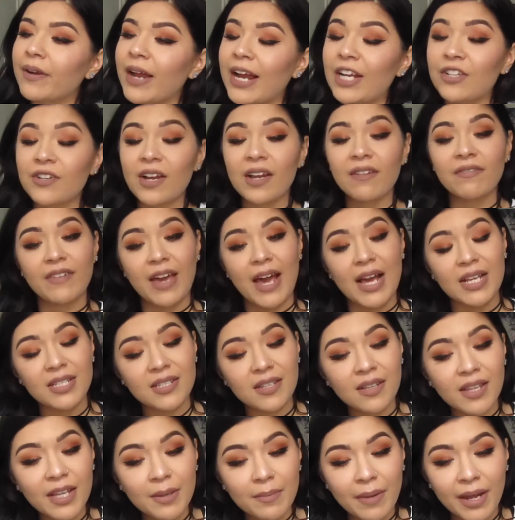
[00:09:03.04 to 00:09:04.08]
I tried
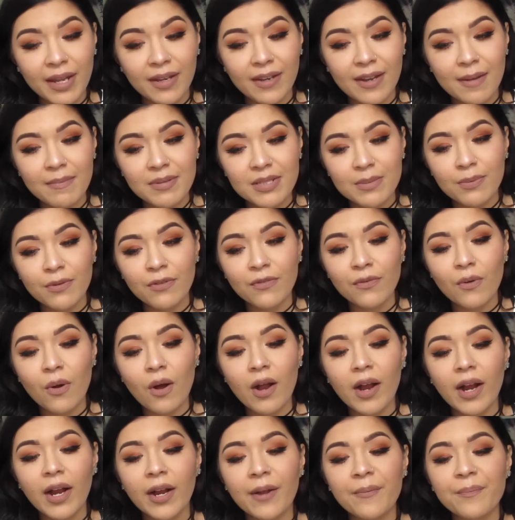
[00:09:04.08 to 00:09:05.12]
Vaseline my lips
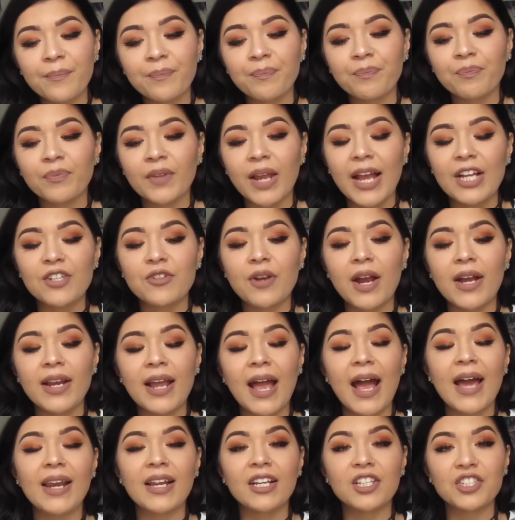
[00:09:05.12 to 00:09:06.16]
before. I tried
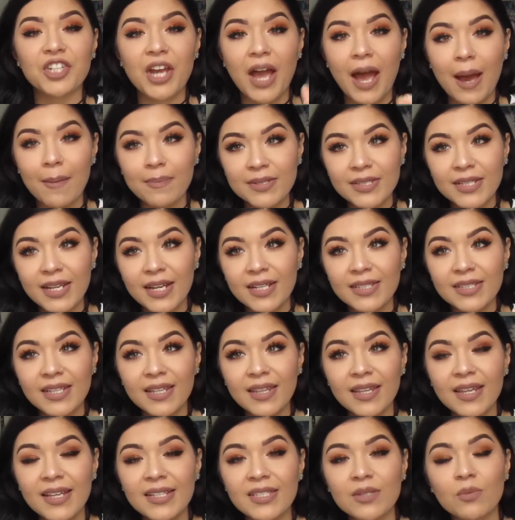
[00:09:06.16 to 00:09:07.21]
adding chapstick to
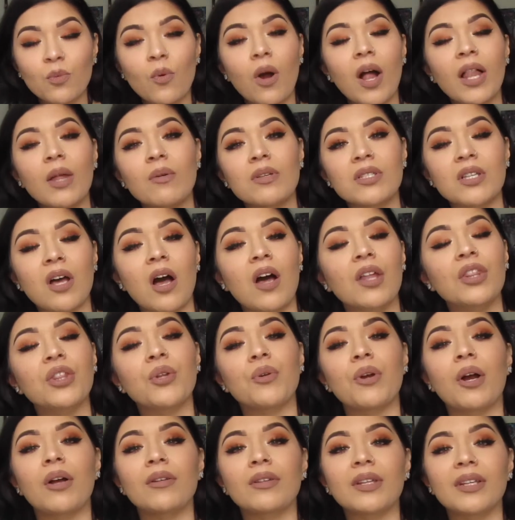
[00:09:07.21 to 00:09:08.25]
this while it was on
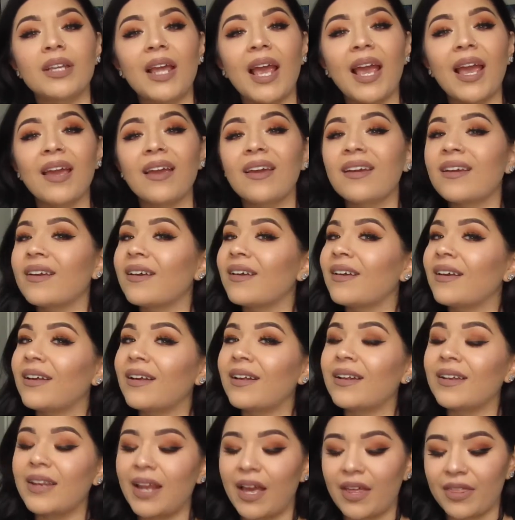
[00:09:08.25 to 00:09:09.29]
throughout the day.
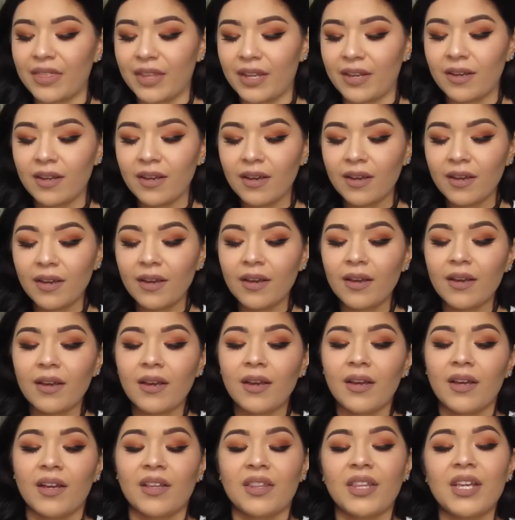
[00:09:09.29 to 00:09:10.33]
Nothing.
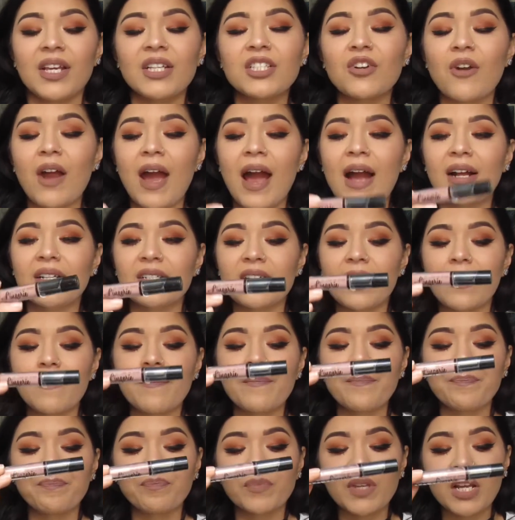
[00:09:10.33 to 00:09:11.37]
These cracked
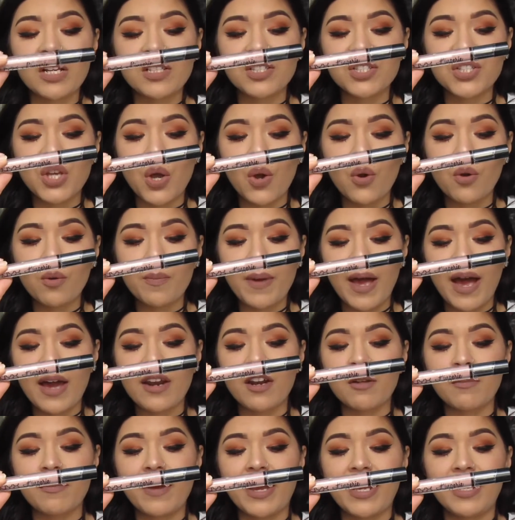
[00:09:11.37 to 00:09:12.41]
up so bad
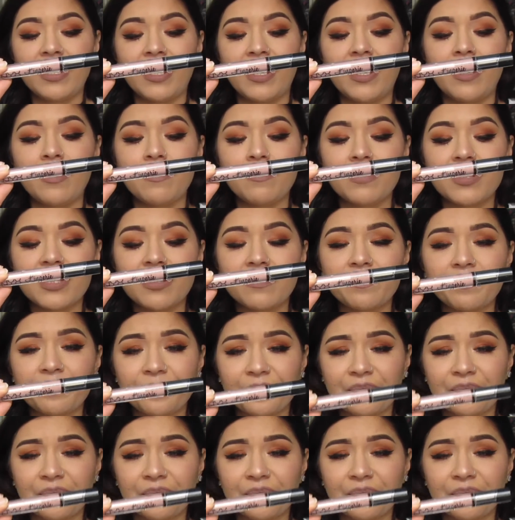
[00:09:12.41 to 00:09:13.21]
on my lips.